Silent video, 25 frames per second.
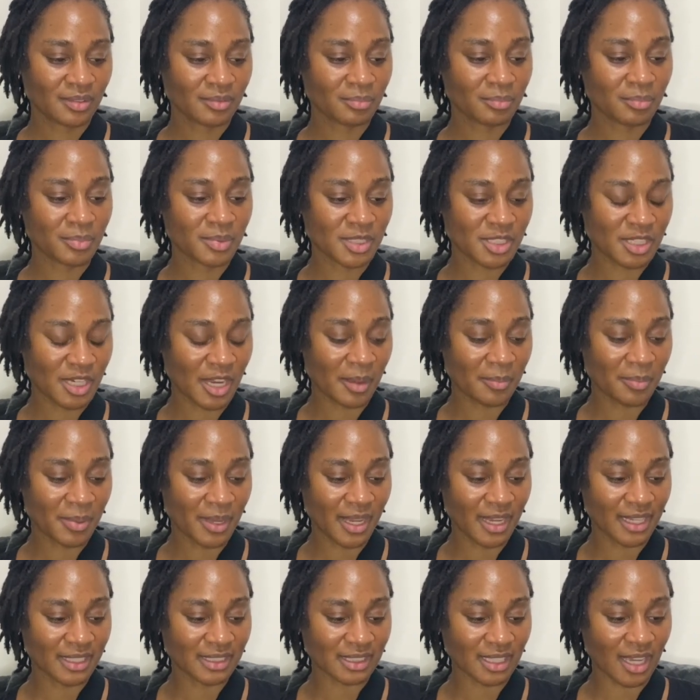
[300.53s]

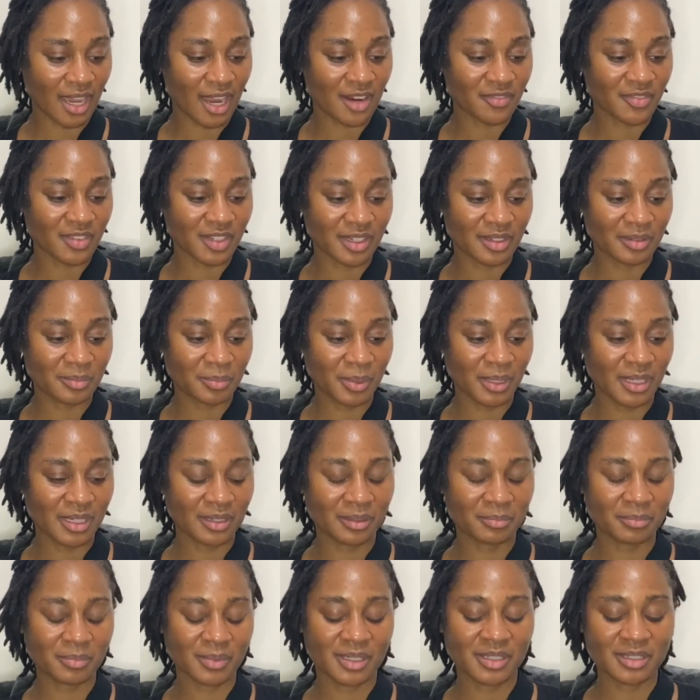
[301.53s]
champagne scarf, and then the pink
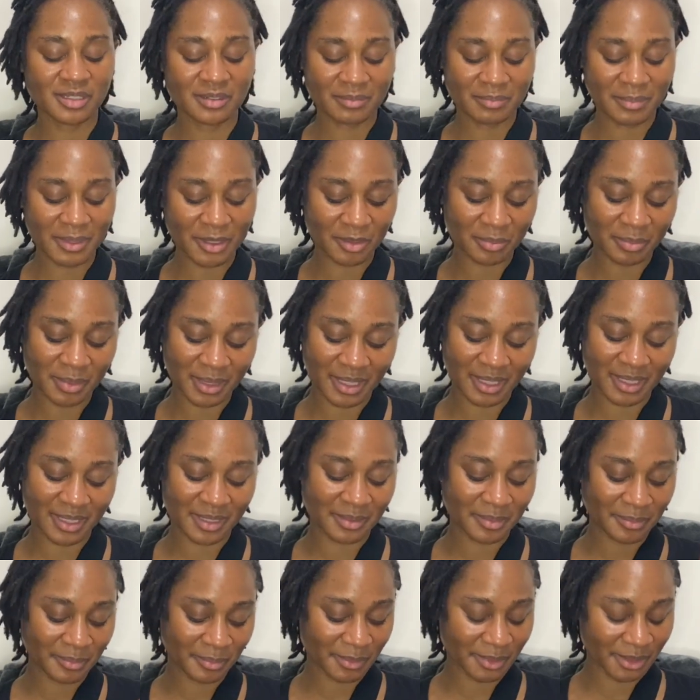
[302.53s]
melt
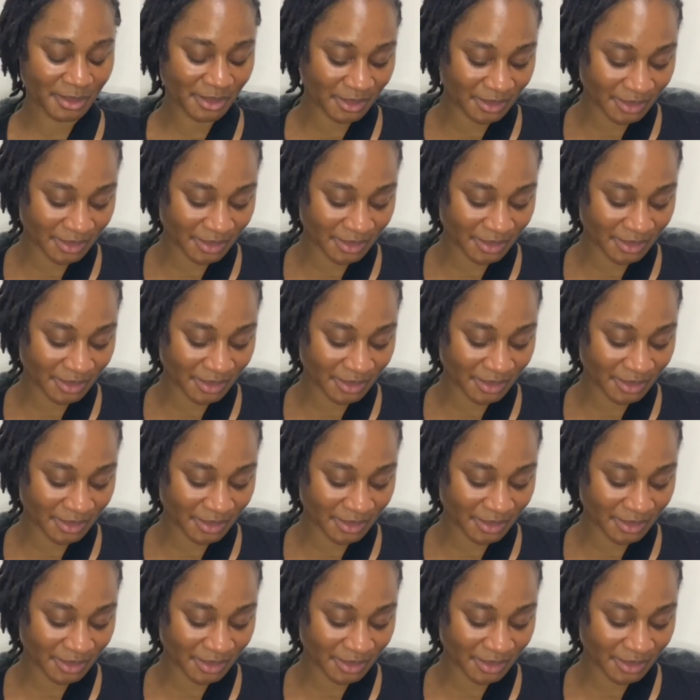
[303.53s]
band. But